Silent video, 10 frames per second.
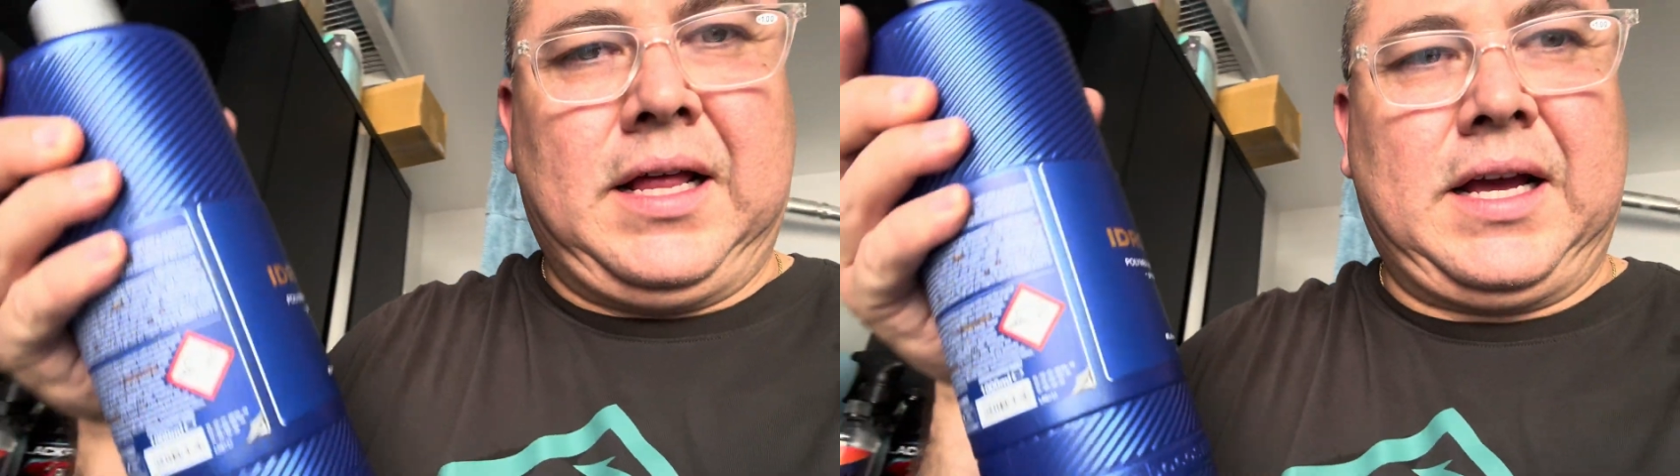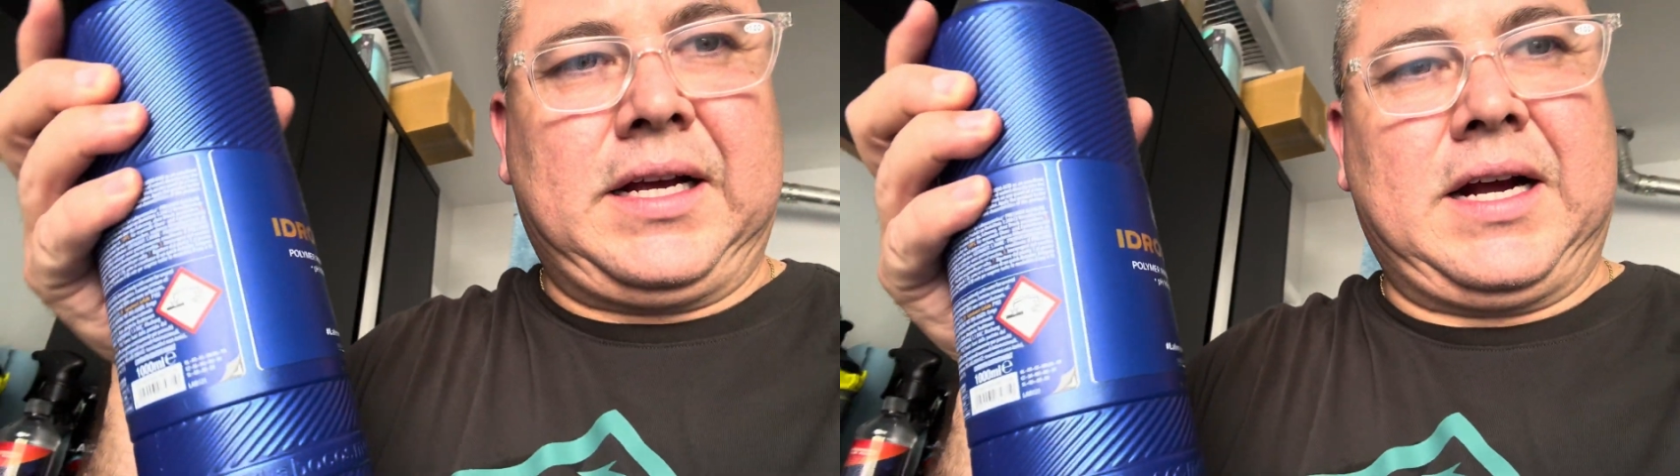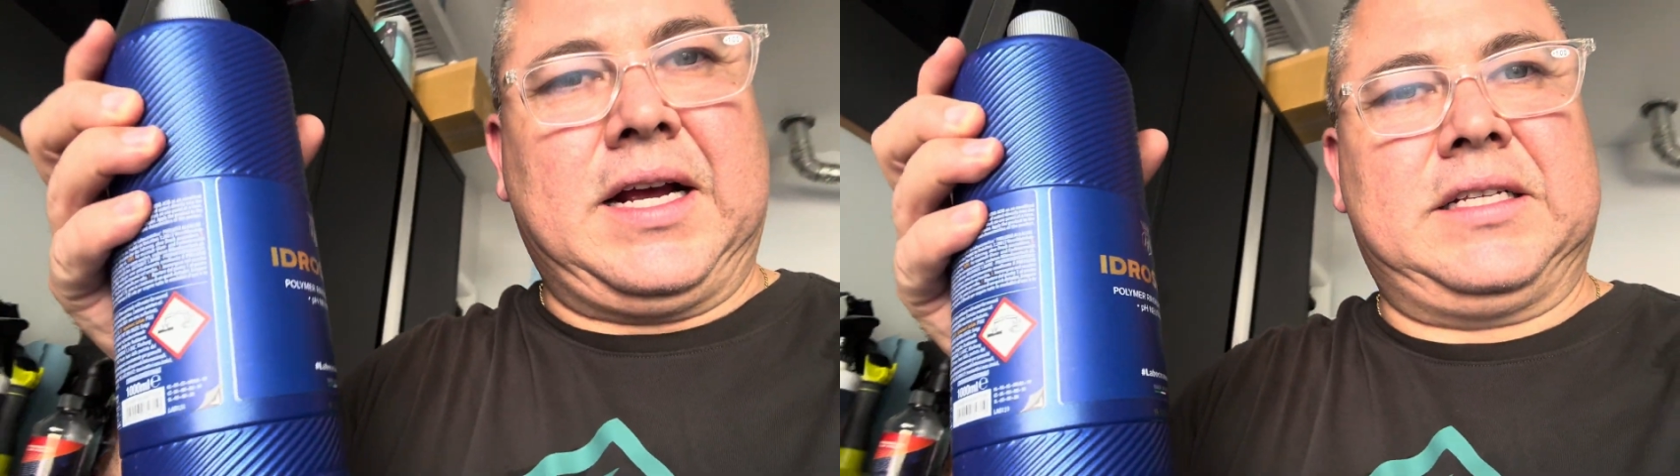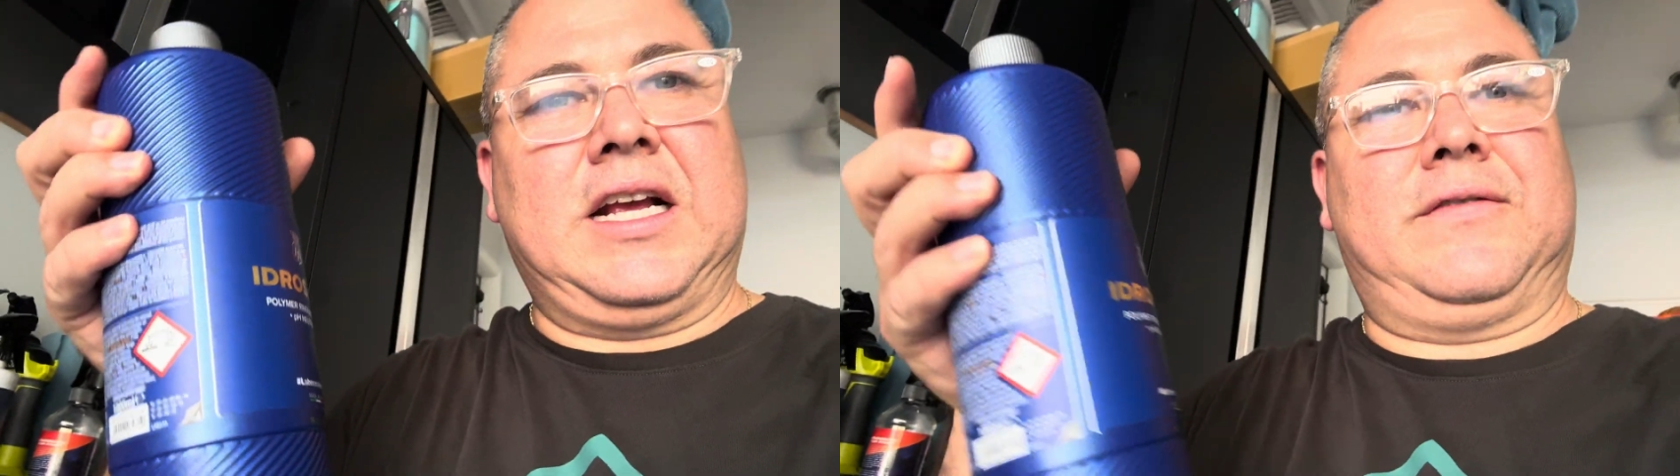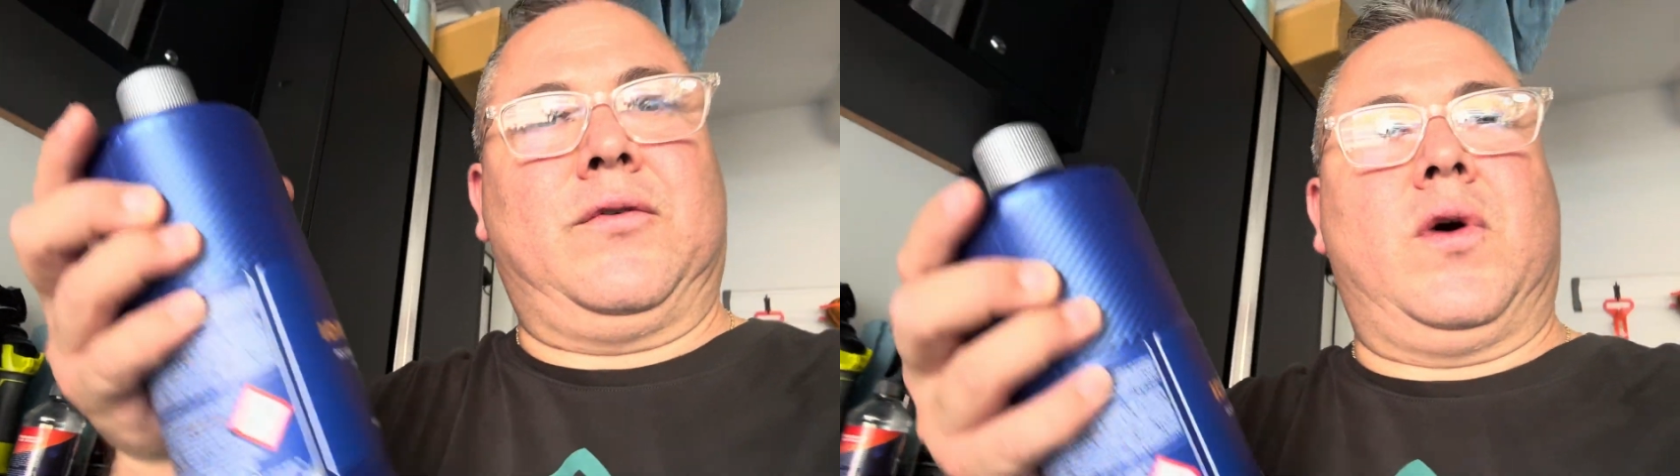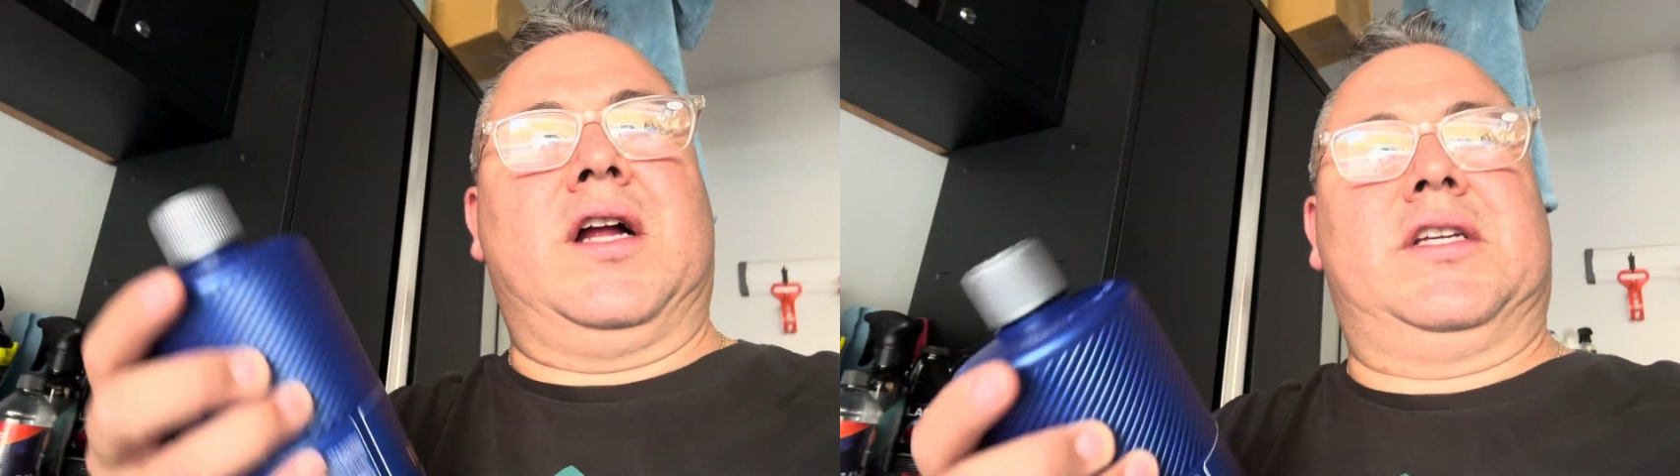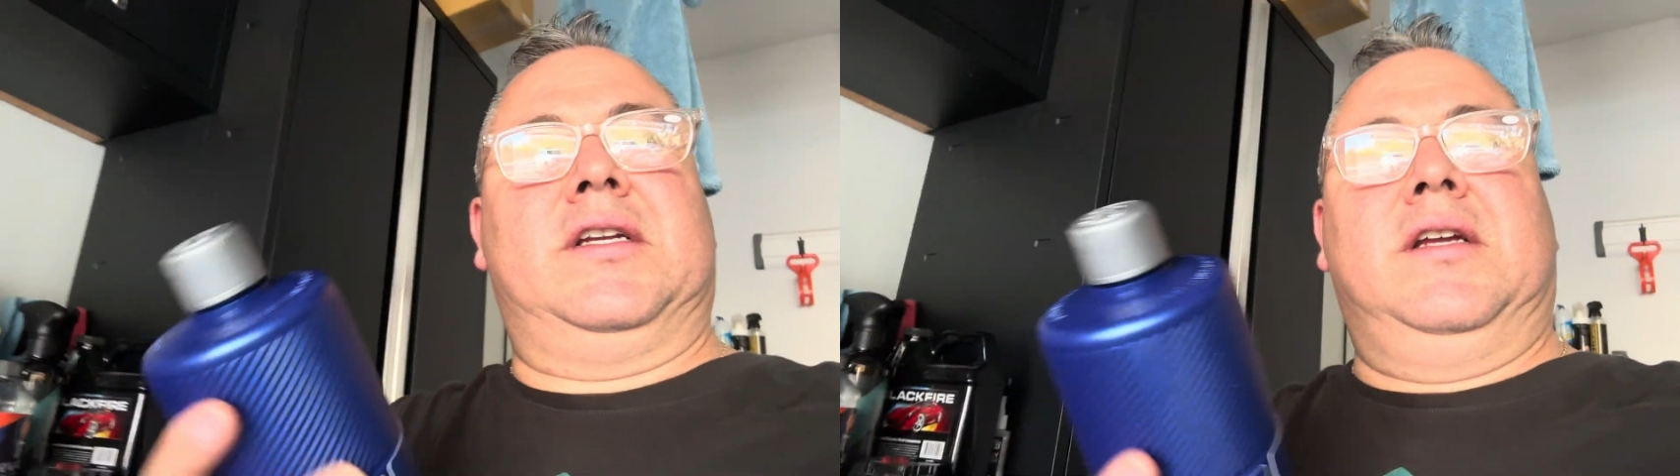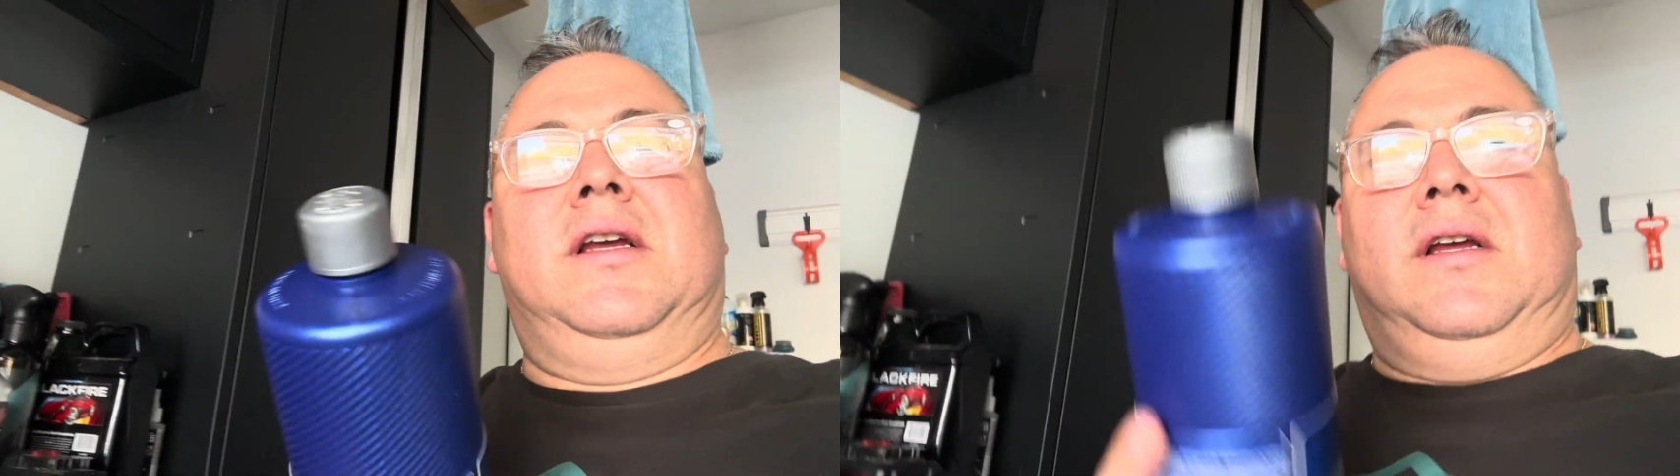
like it, guys. Thanks for watching.